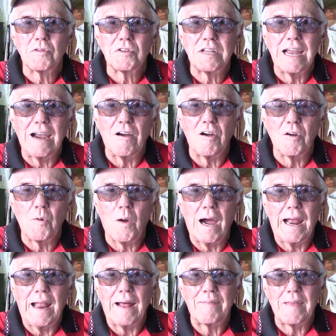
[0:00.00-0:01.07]
staring
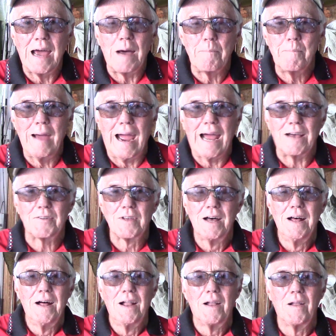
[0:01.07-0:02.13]
right at that bass.
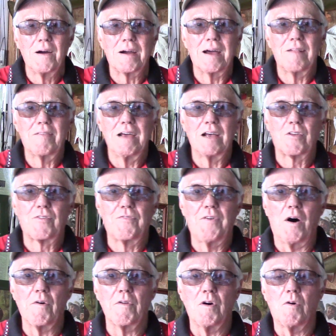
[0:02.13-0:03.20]
Look at this
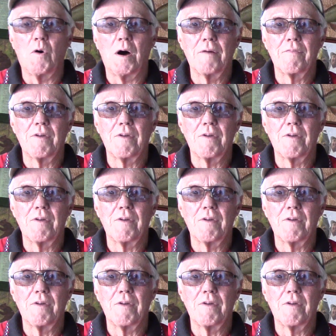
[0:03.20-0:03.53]
photo of